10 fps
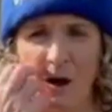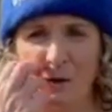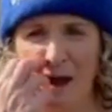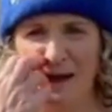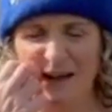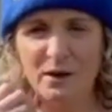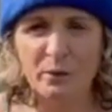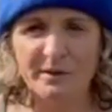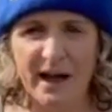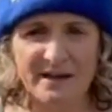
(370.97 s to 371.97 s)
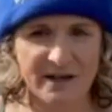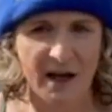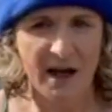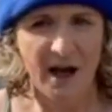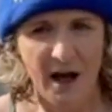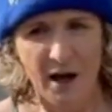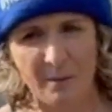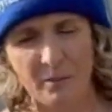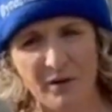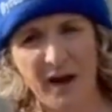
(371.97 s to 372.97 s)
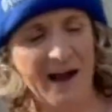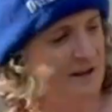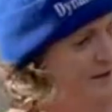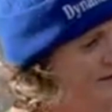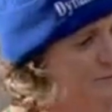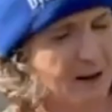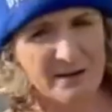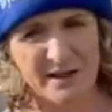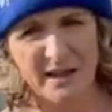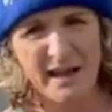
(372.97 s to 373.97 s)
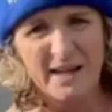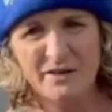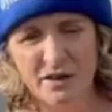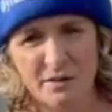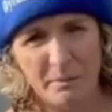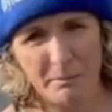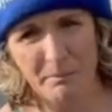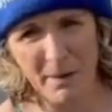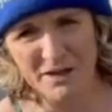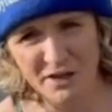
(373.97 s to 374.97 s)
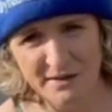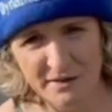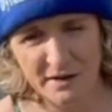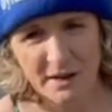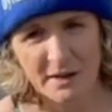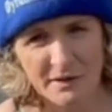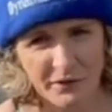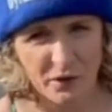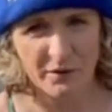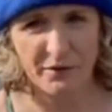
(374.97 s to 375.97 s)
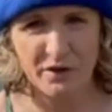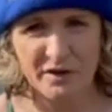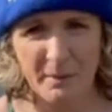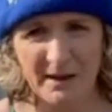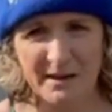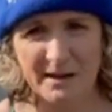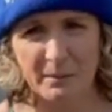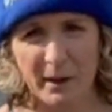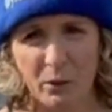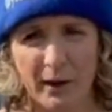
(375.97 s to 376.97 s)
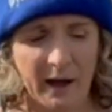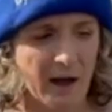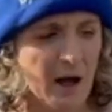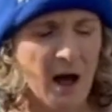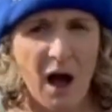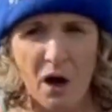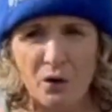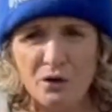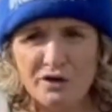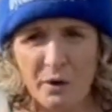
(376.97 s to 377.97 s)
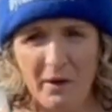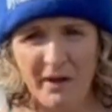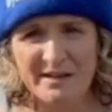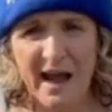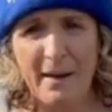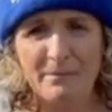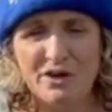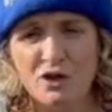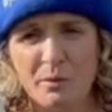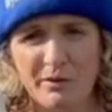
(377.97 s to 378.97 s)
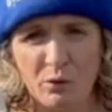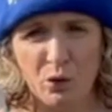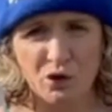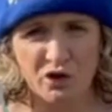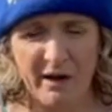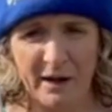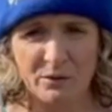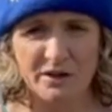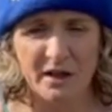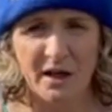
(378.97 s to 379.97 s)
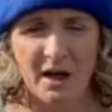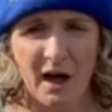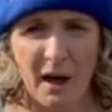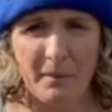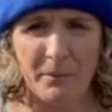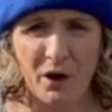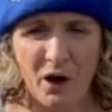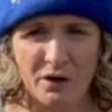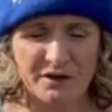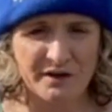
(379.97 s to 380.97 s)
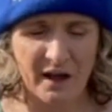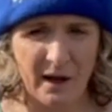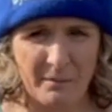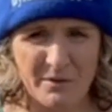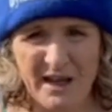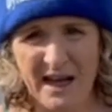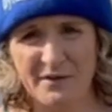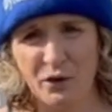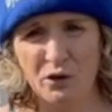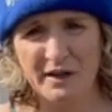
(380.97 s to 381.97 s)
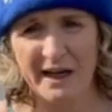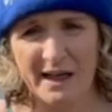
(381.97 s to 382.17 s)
Okay, a little update. The ice is melted. I had to bash it for it to melt a little bit quicker, and also I've had to empty some of the water out because size 14, a